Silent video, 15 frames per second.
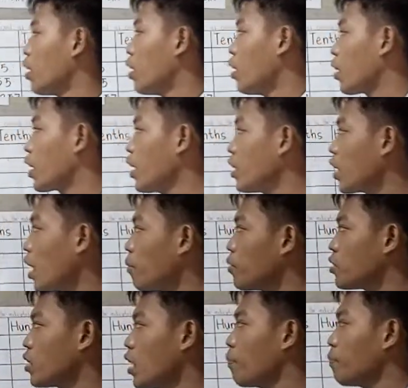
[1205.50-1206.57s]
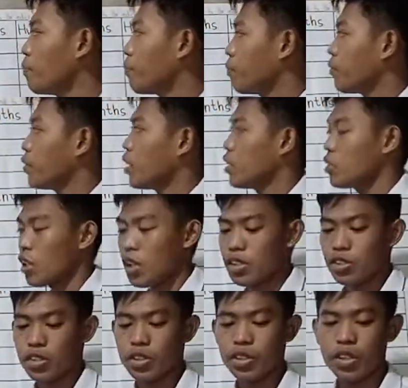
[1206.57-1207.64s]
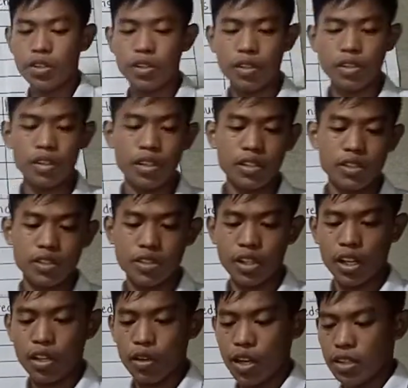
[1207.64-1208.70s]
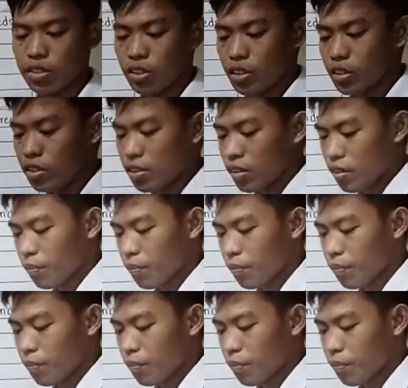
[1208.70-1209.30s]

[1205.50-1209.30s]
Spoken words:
Okay, time is up. Let's check your answers.